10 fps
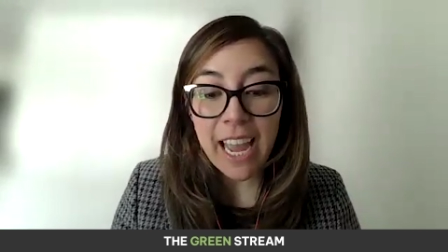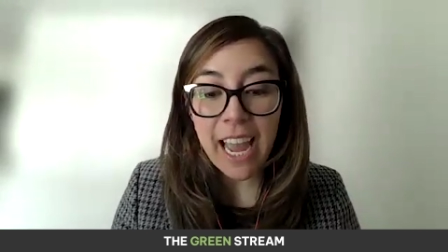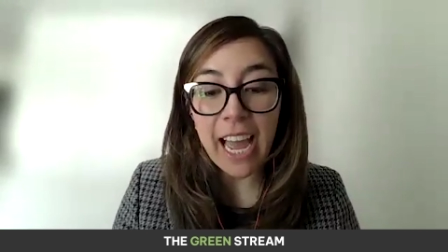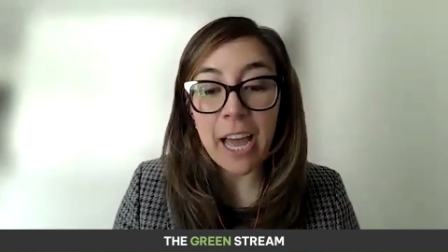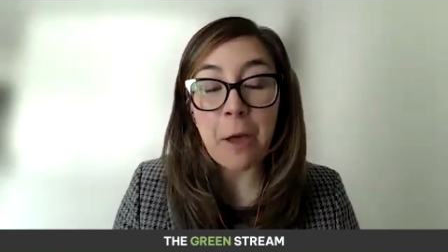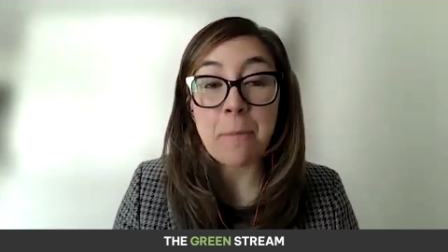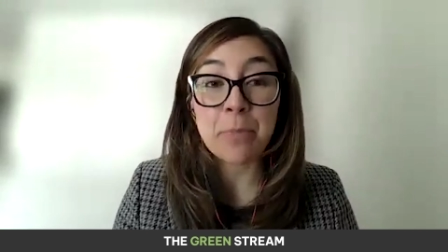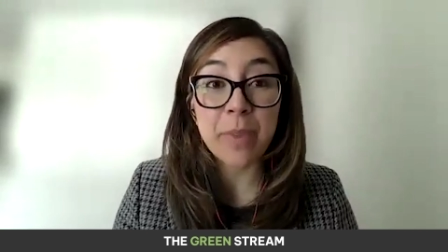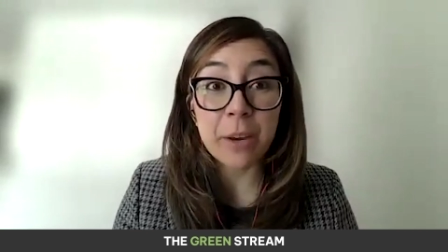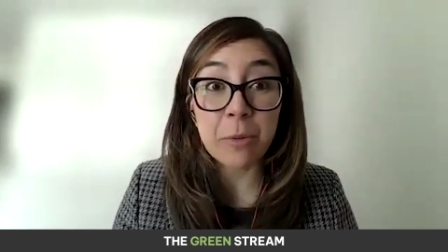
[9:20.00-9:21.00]
um,
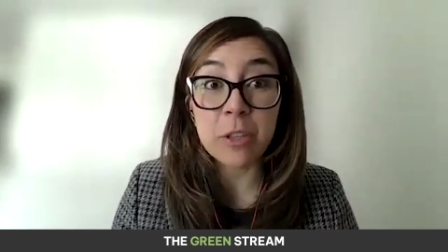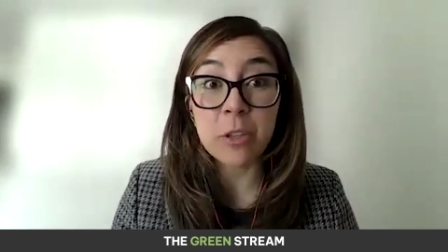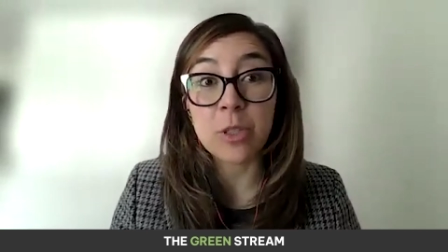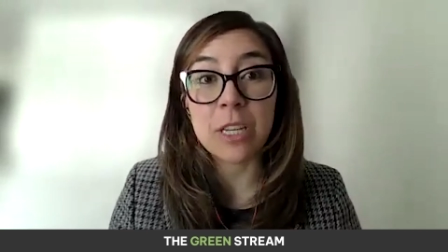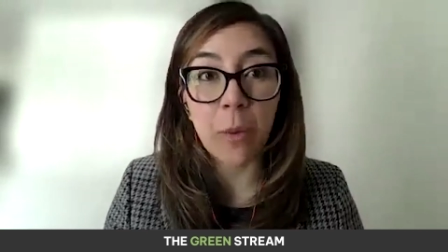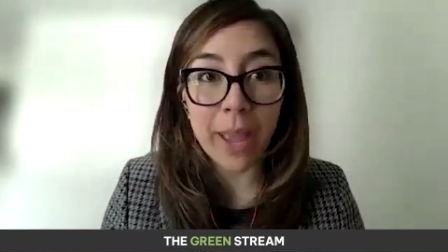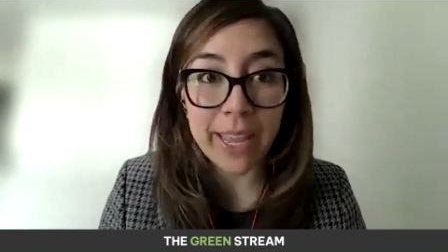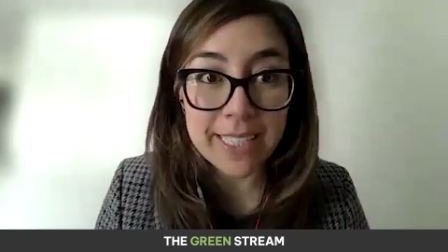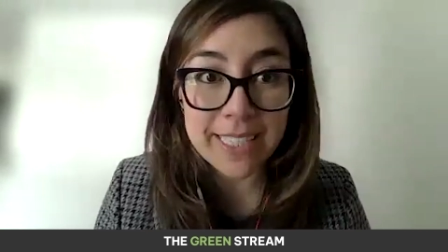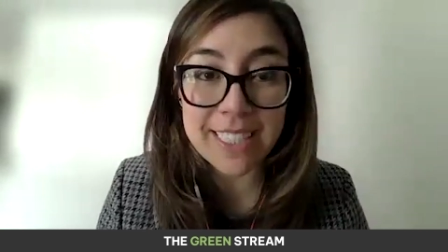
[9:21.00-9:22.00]
and reducing
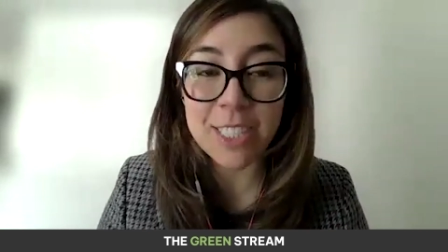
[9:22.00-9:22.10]
waste.